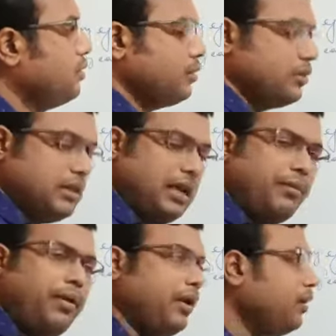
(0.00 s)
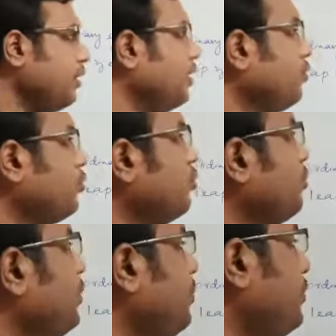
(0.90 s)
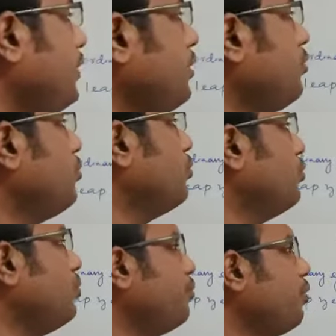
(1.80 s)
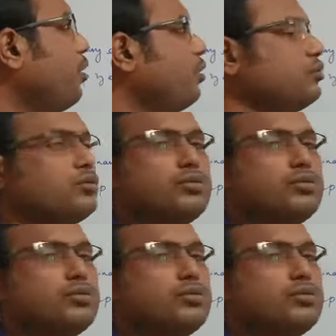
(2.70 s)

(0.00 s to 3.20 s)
7 into 52 plus